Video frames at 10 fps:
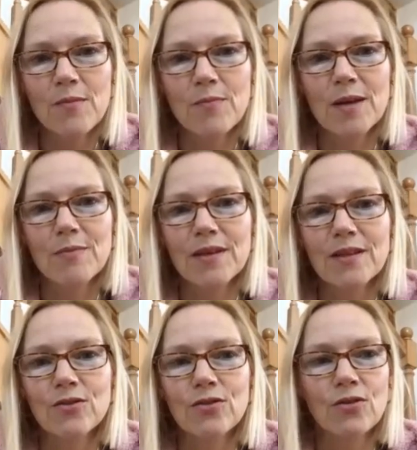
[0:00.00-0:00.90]
Maybe
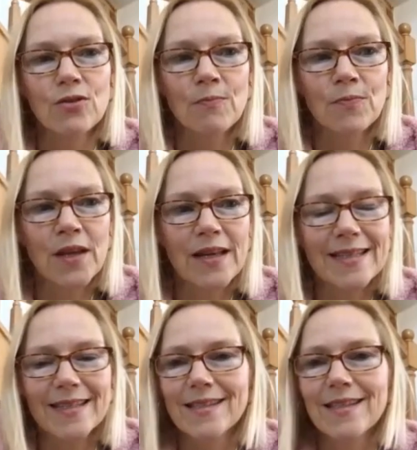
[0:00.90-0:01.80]
you're
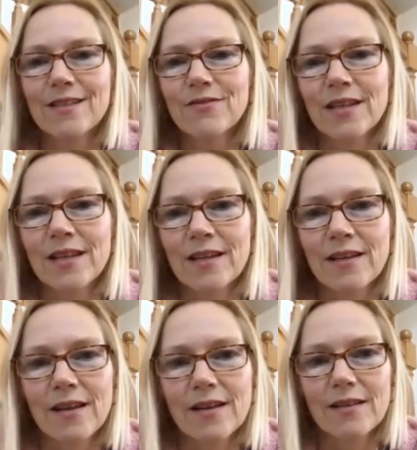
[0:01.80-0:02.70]

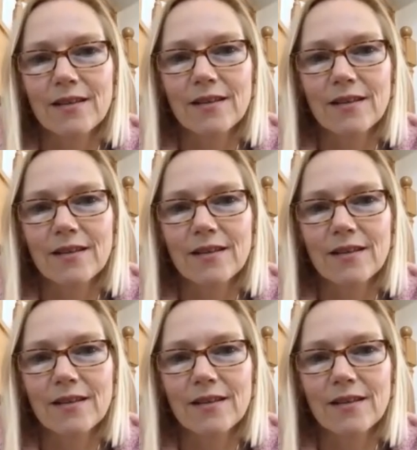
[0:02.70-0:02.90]
deceiving